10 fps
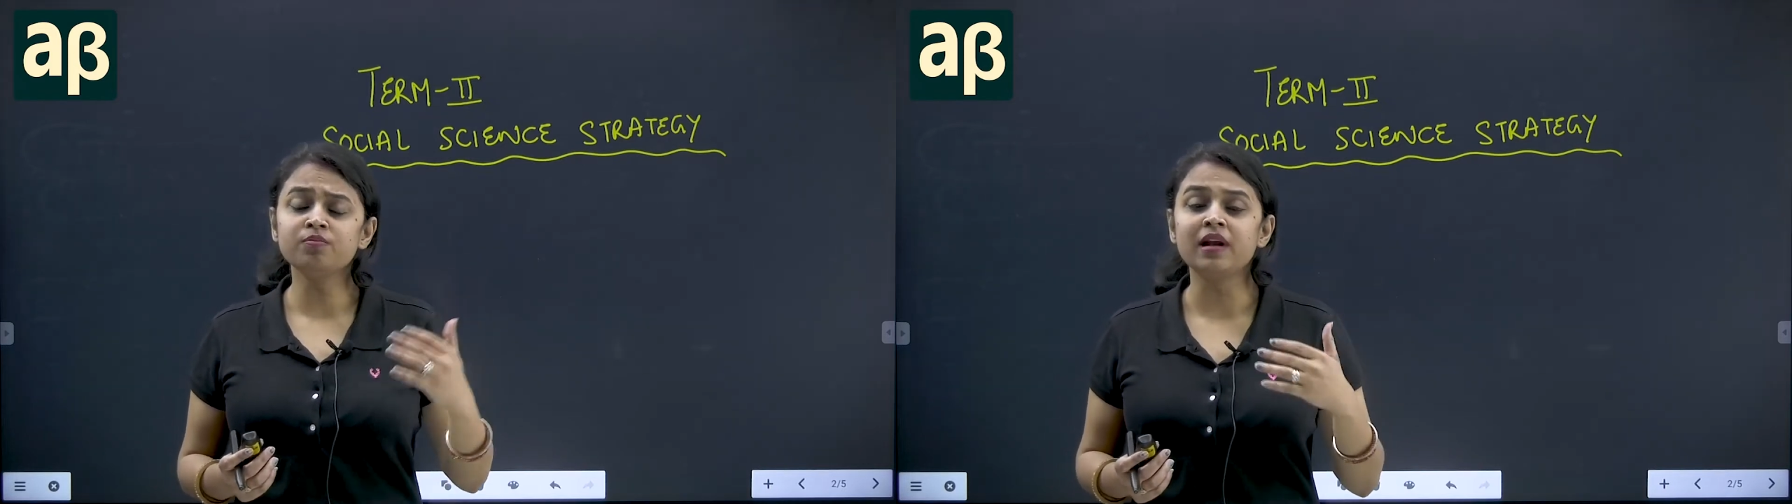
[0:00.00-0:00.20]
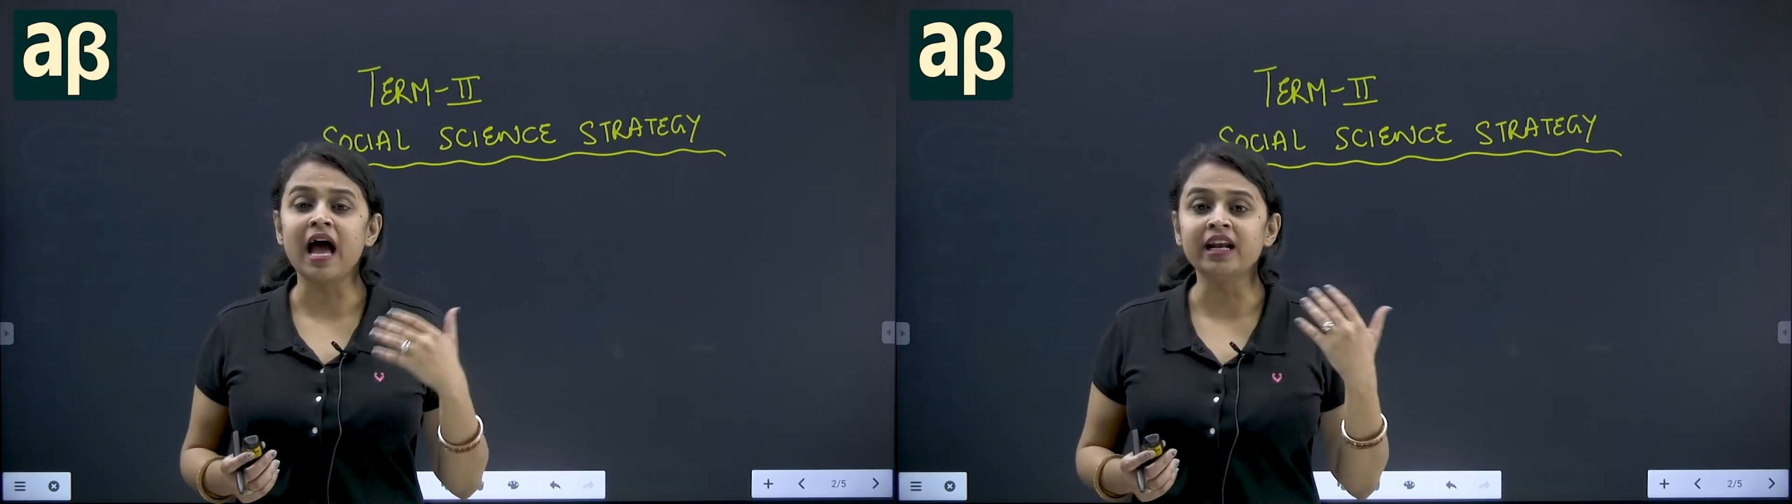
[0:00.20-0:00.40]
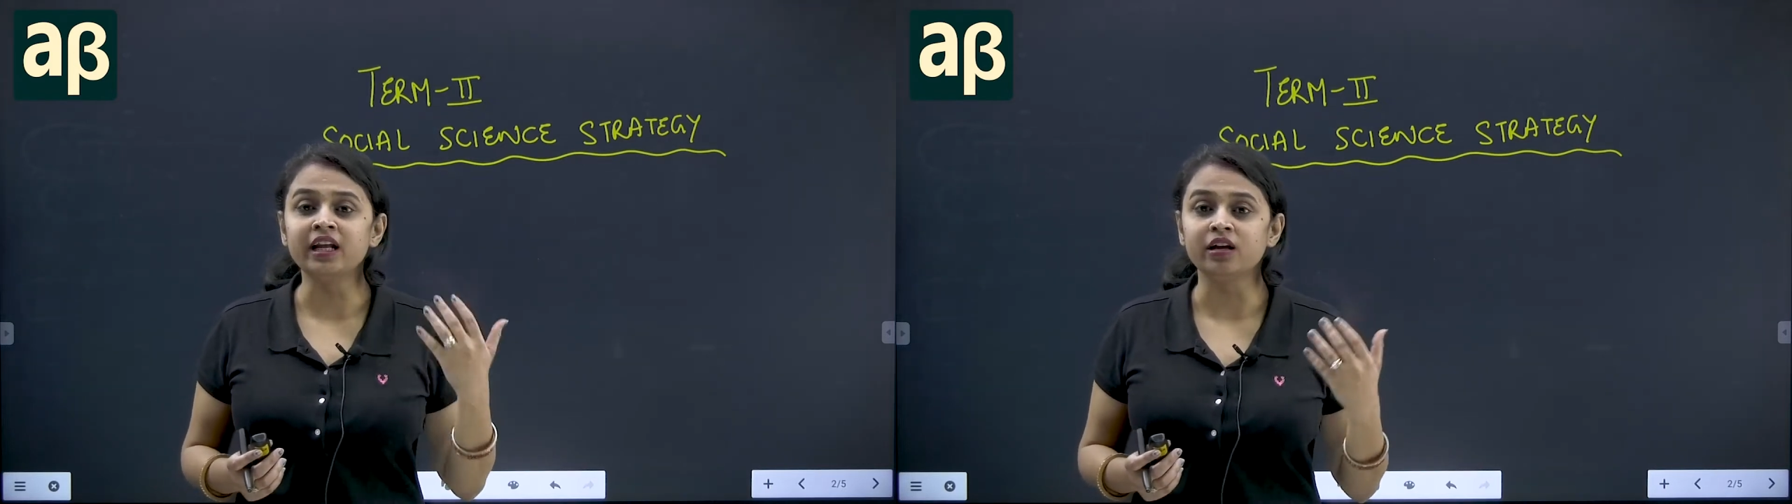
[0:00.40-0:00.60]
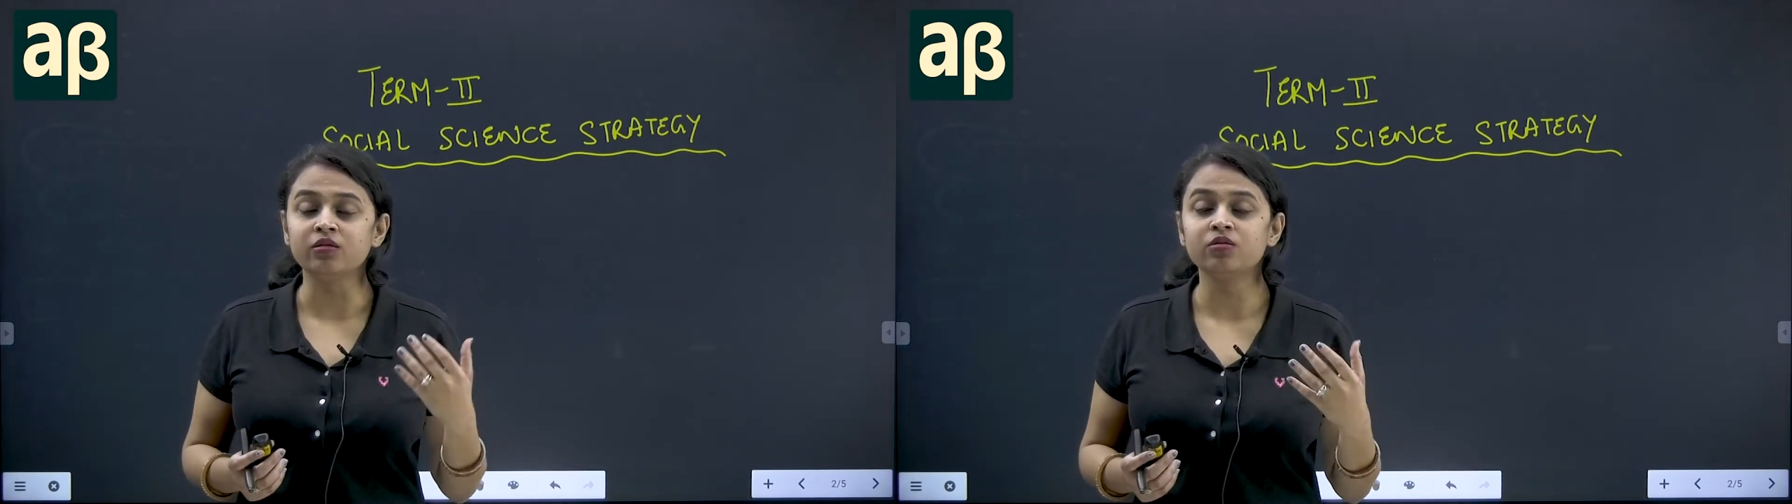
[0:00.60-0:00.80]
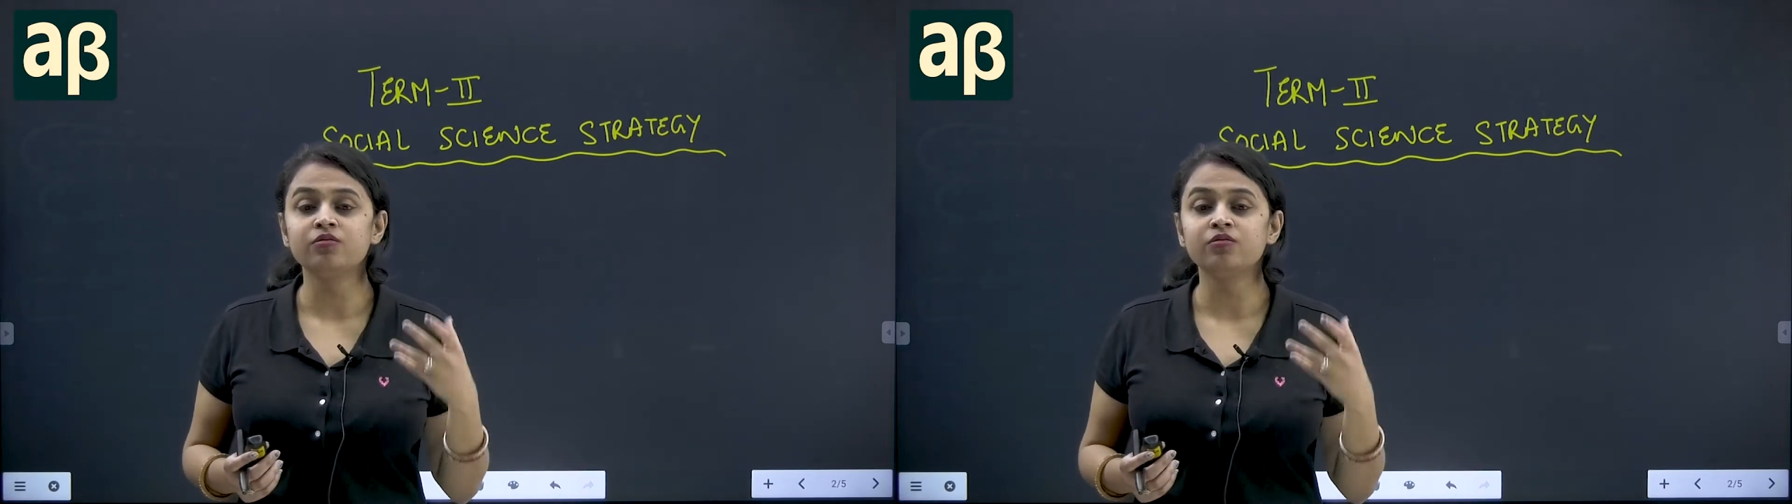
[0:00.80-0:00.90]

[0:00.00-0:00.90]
planning,